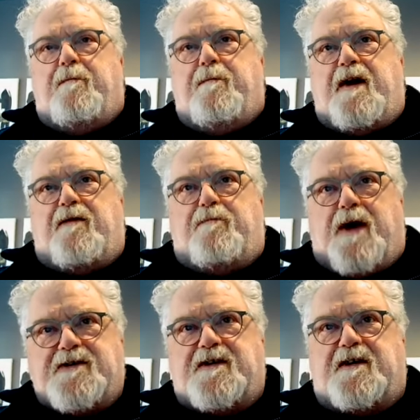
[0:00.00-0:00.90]
But a
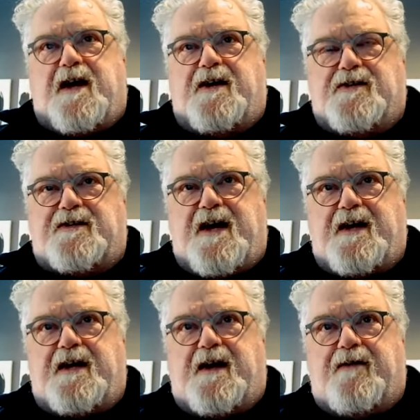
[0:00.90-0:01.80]
present
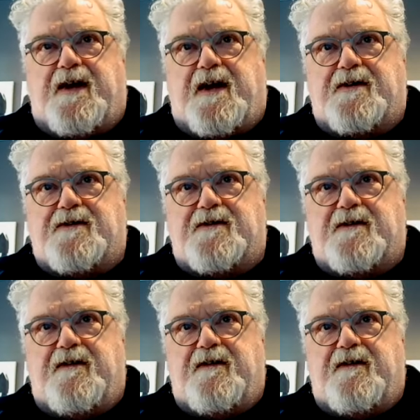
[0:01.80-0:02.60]
understanding of it is